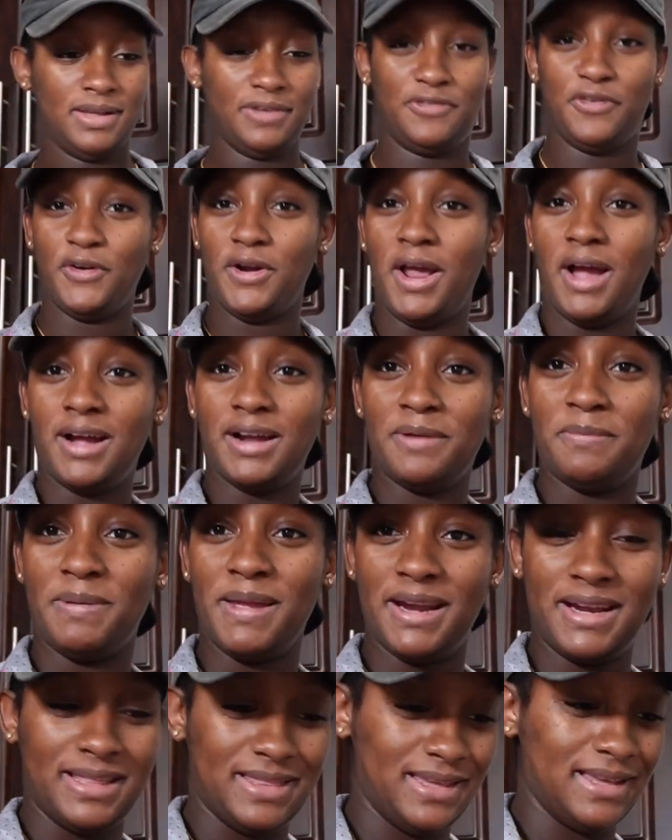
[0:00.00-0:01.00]
If we're not gonna be
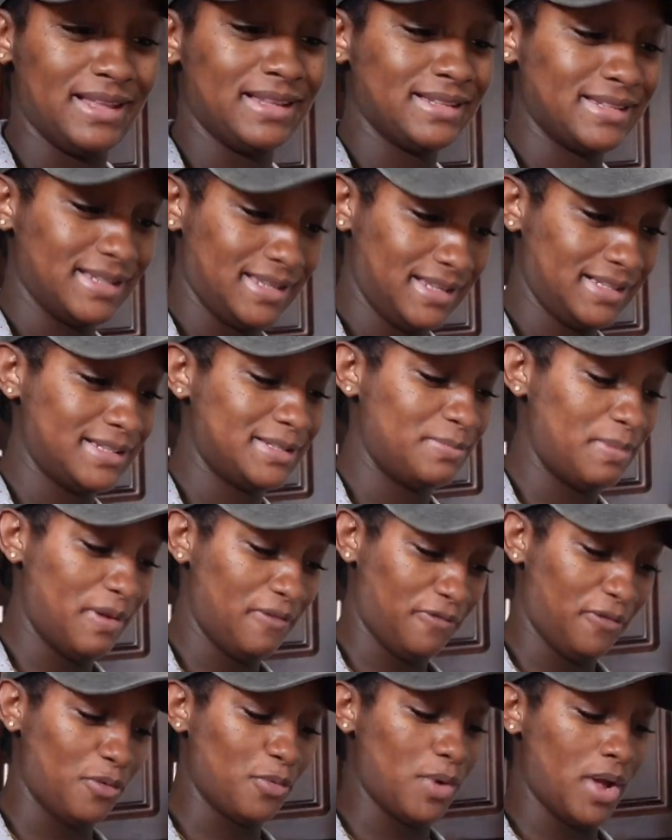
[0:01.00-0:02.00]
anything else, let's be
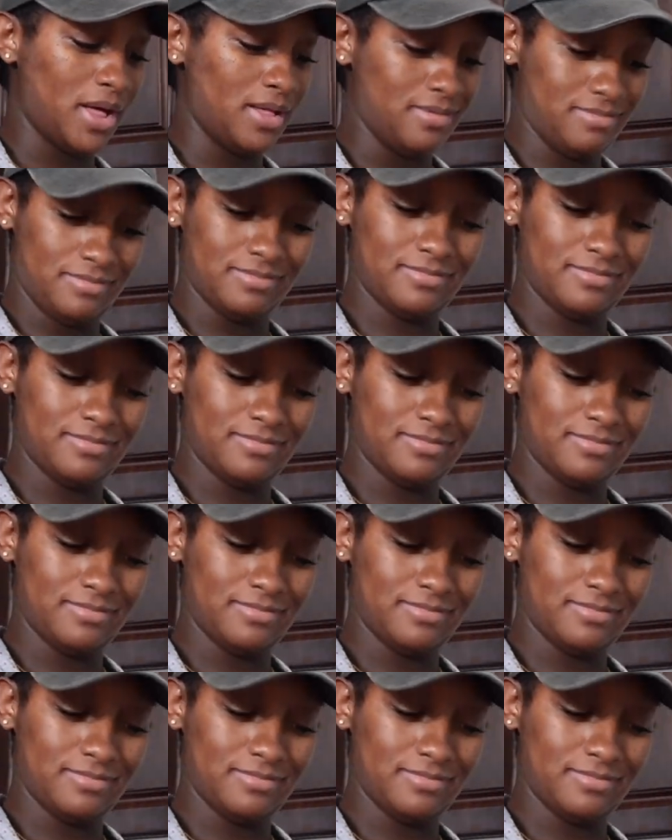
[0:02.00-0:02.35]
for real.